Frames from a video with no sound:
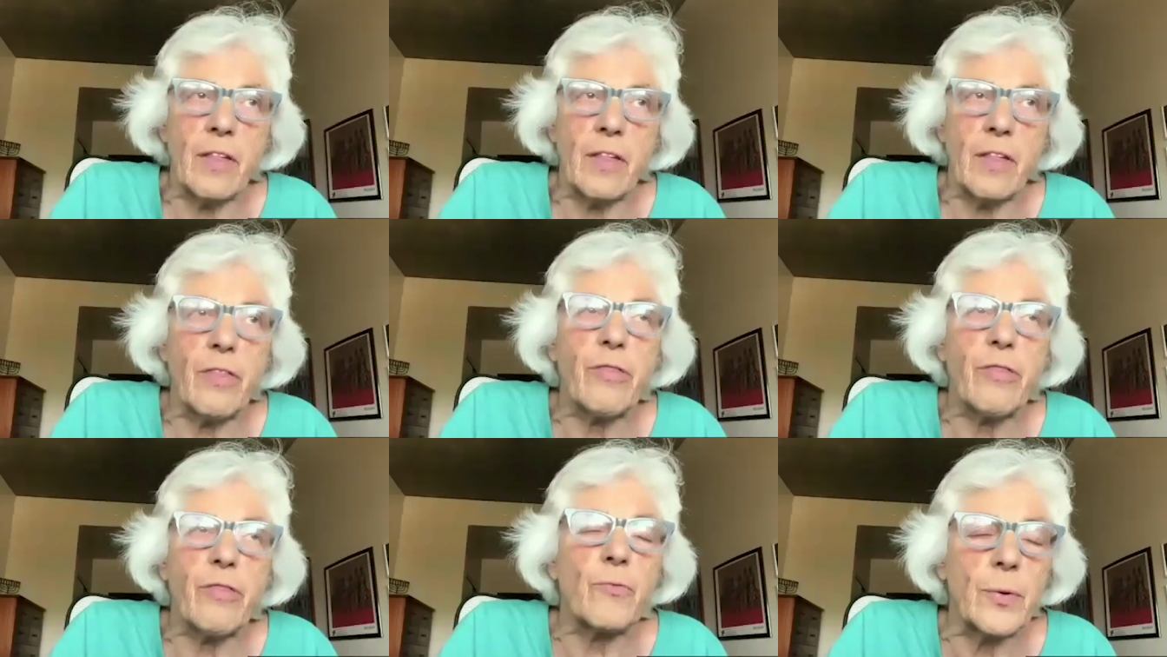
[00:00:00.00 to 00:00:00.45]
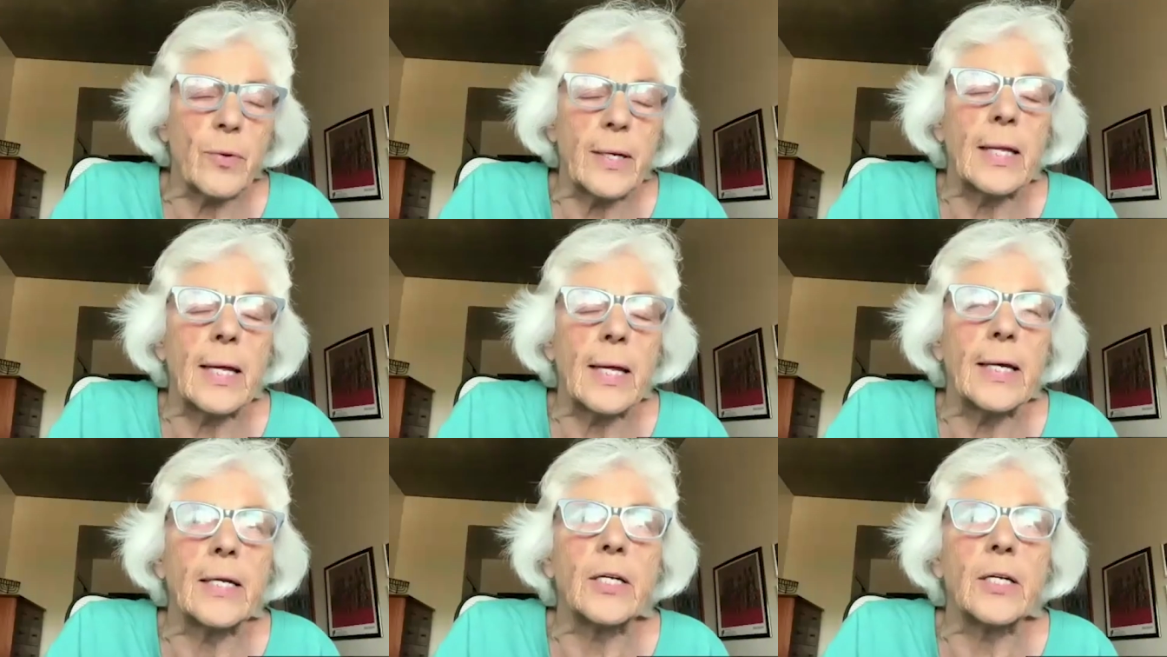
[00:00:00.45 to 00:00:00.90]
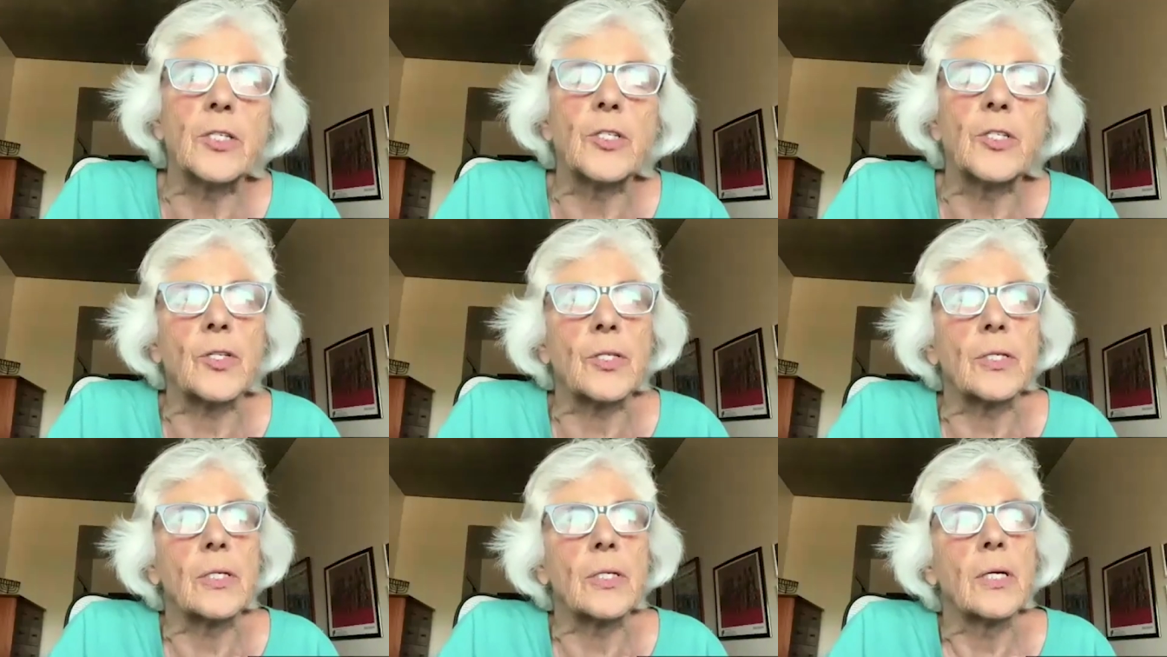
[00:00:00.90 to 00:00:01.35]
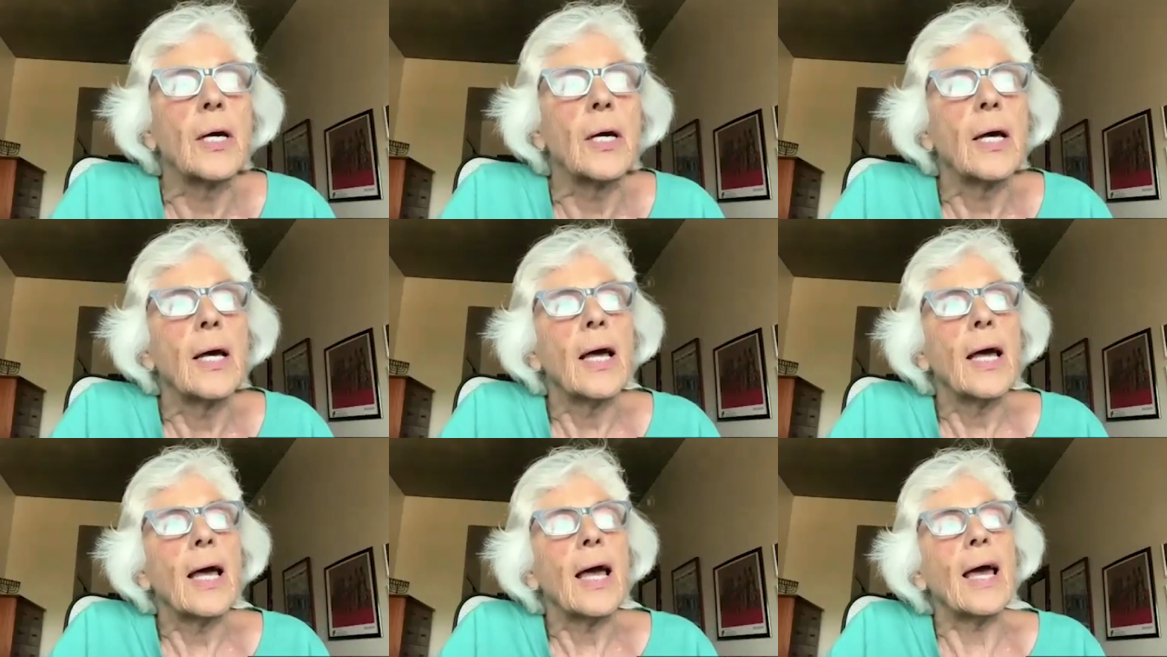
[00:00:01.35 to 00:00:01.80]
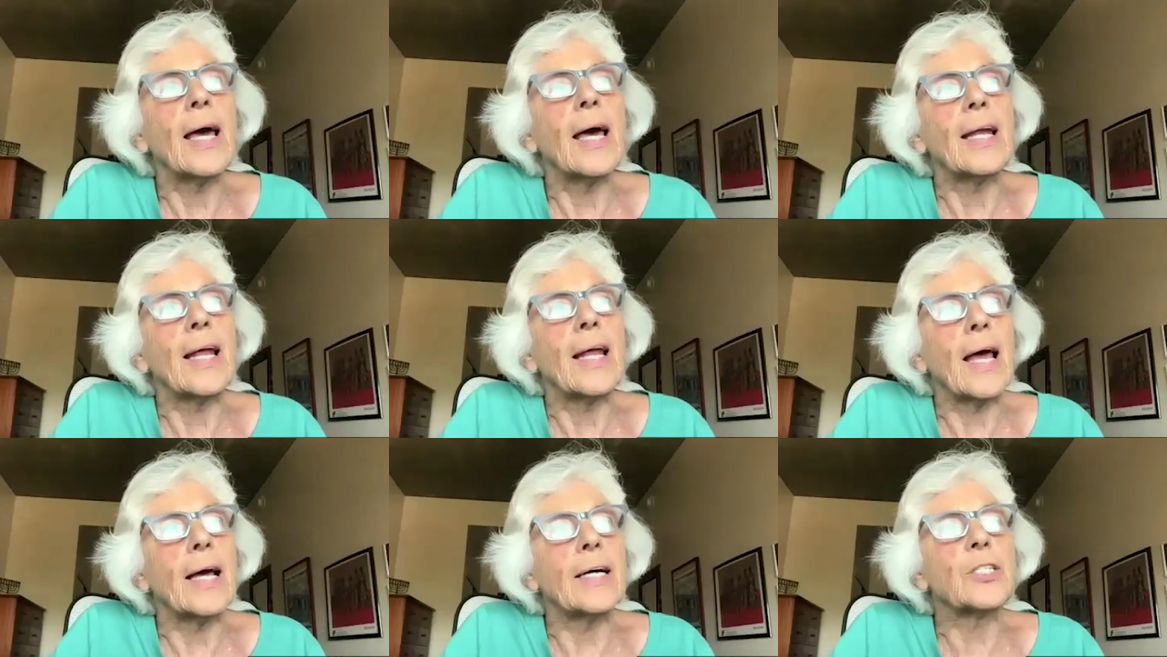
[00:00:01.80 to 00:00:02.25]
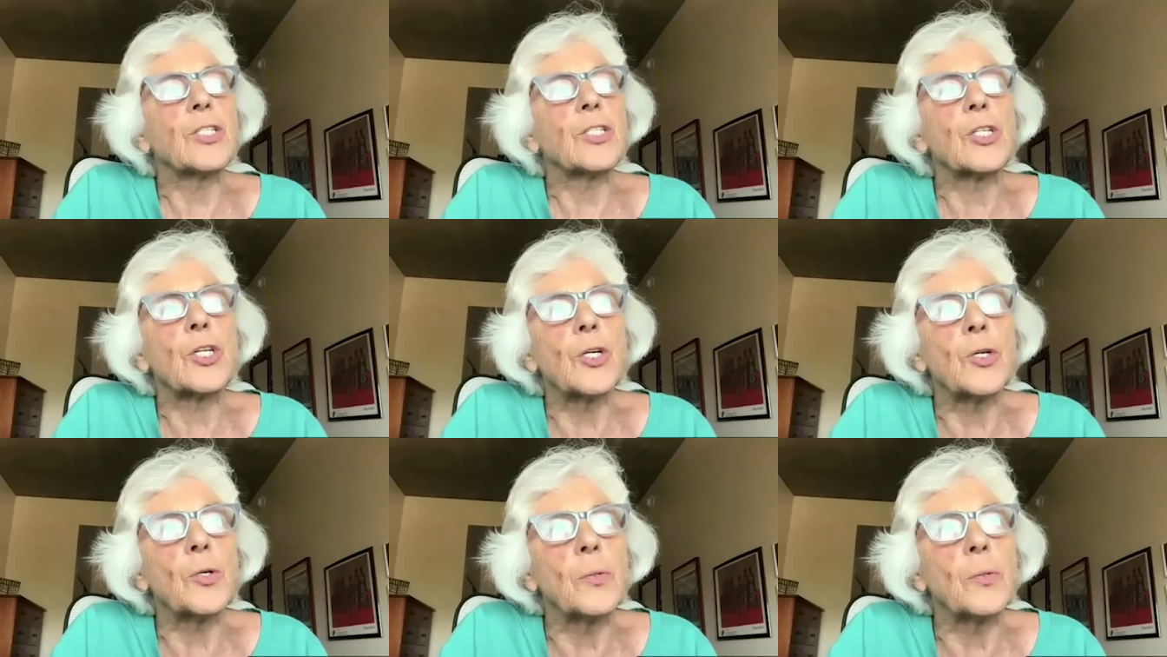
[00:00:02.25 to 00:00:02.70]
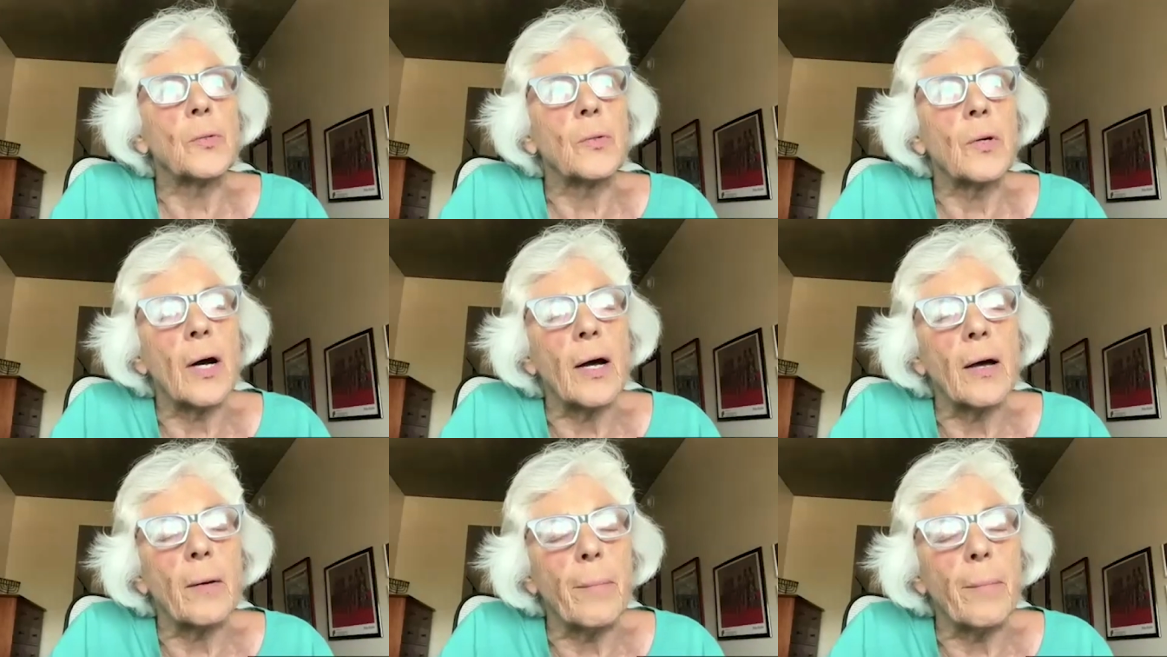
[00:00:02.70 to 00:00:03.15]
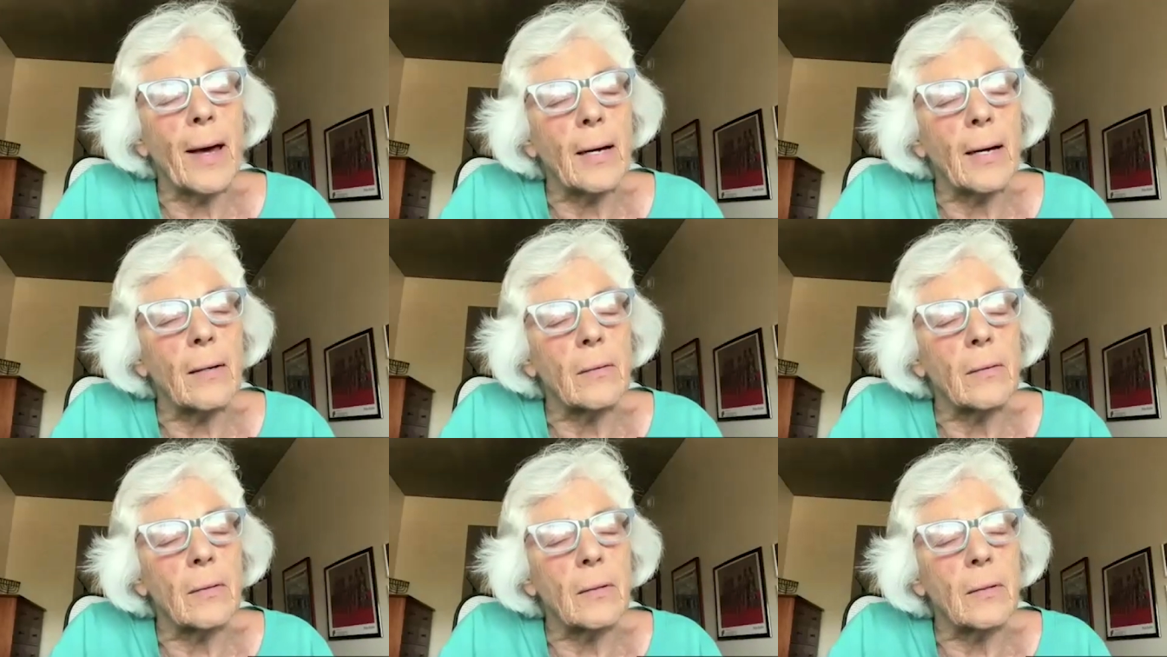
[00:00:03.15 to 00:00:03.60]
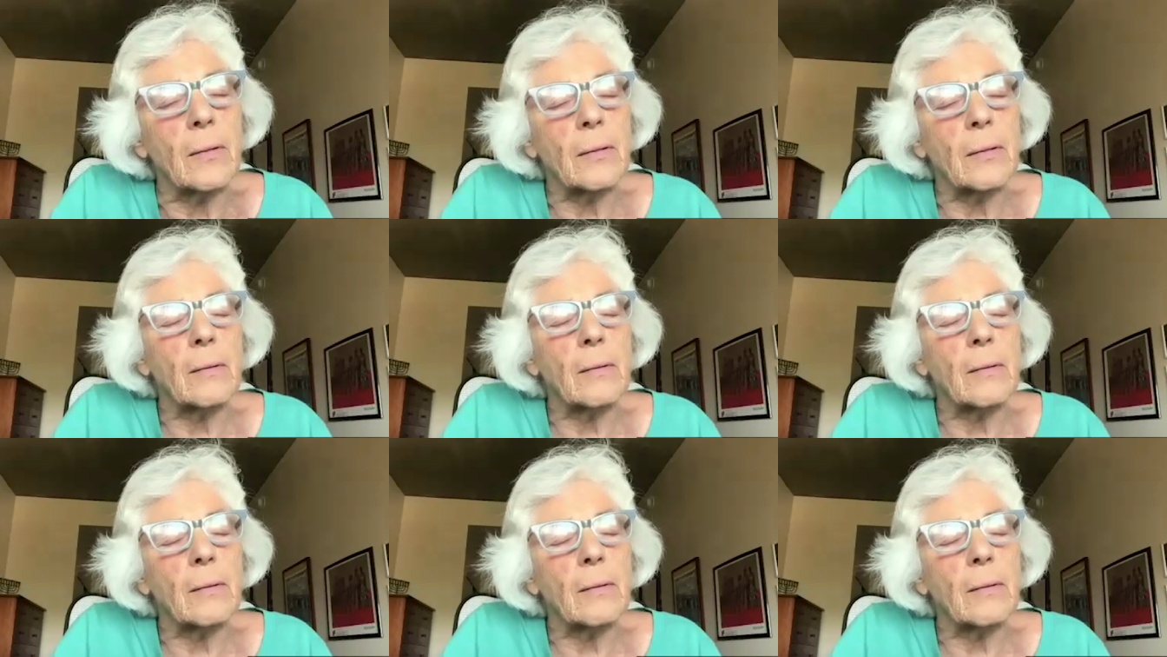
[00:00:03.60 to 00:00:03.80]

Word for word: the three letters and ask you about